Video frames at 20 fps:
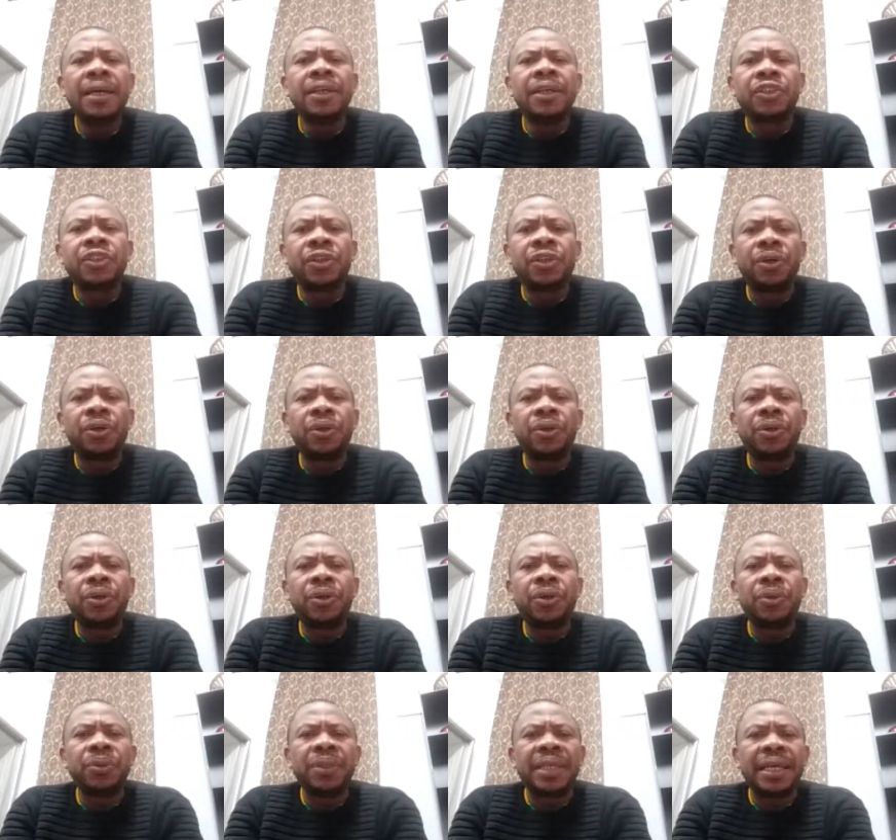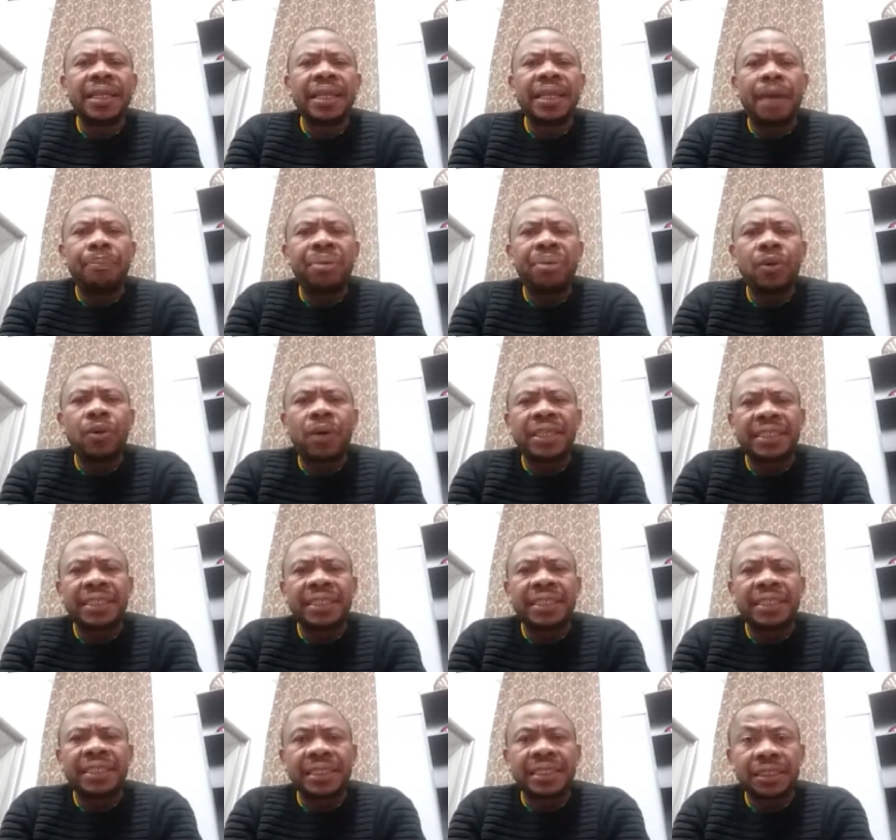So then the appeal was
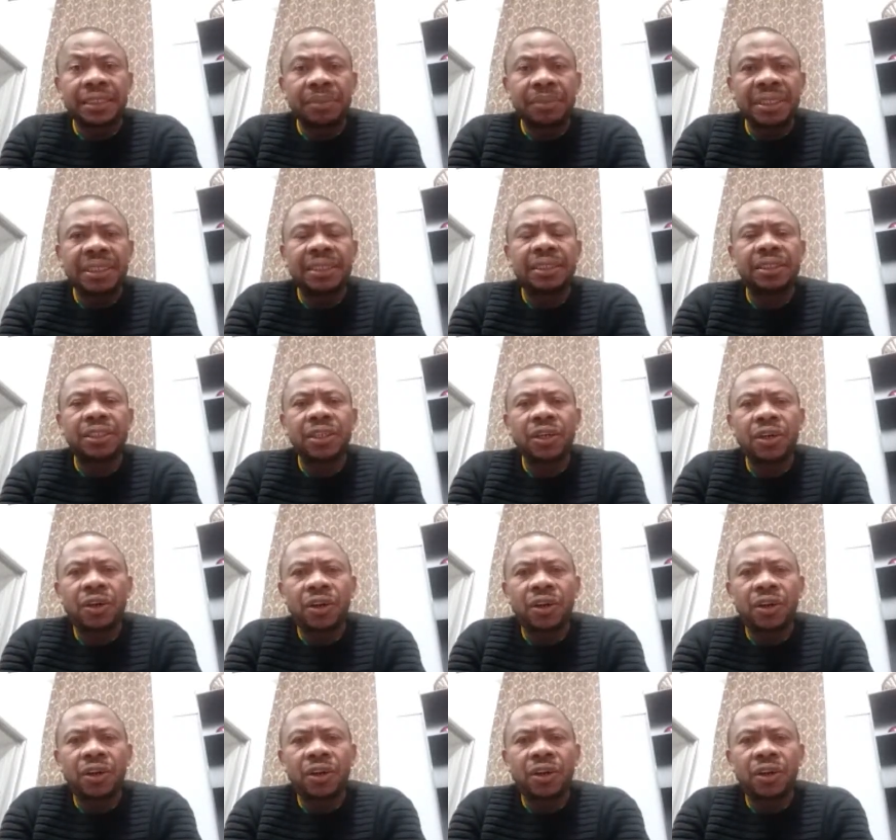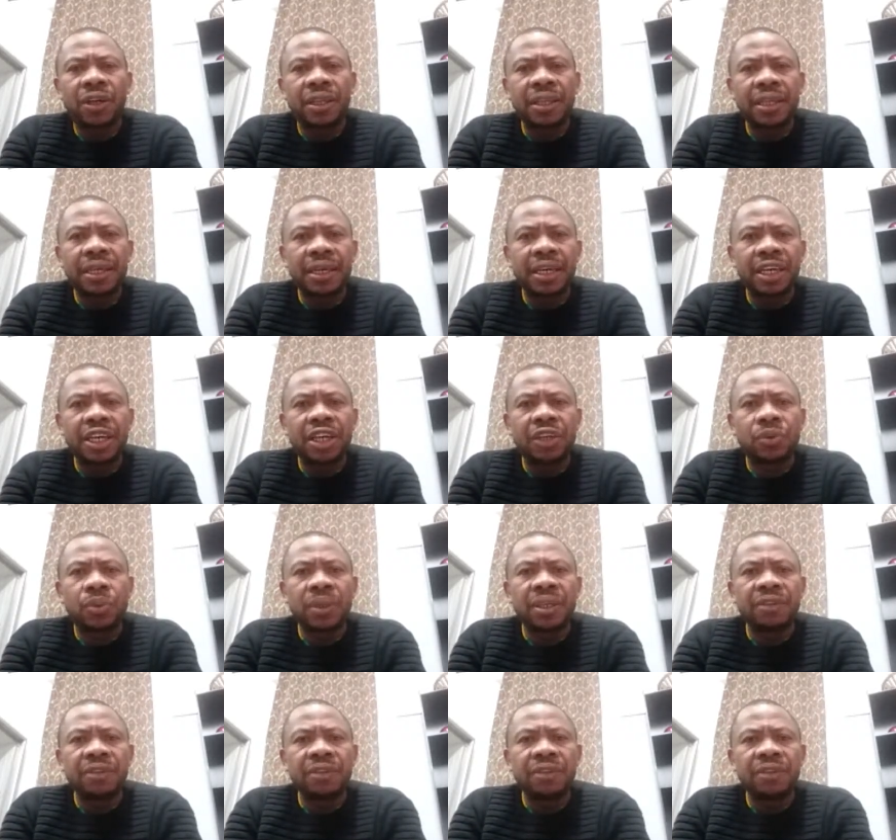dismissed on the
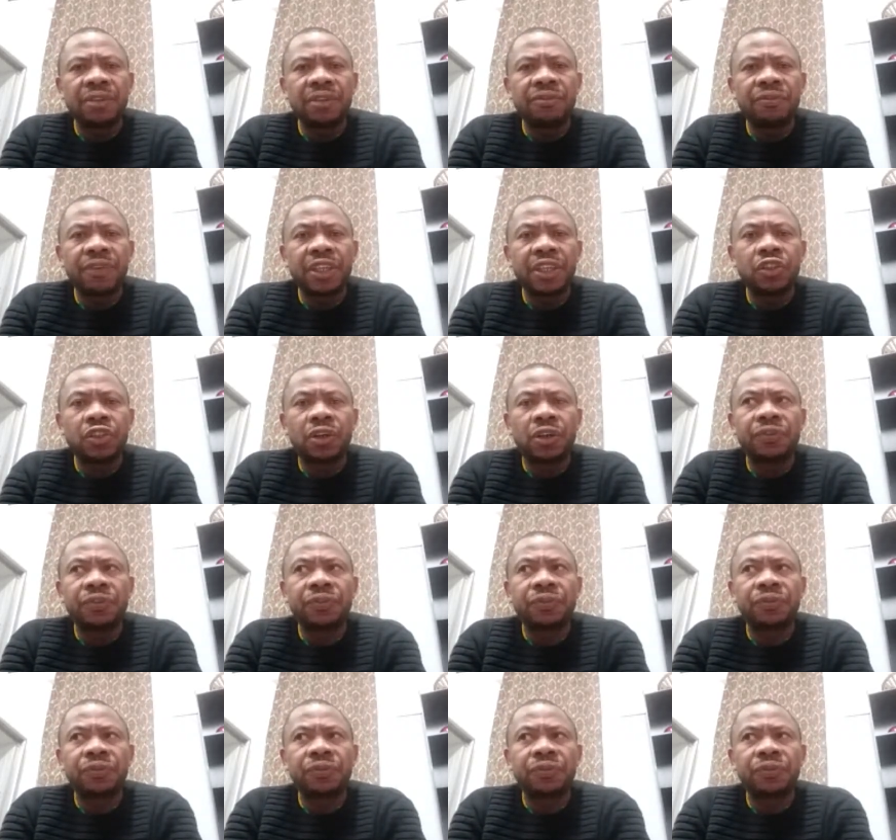21st of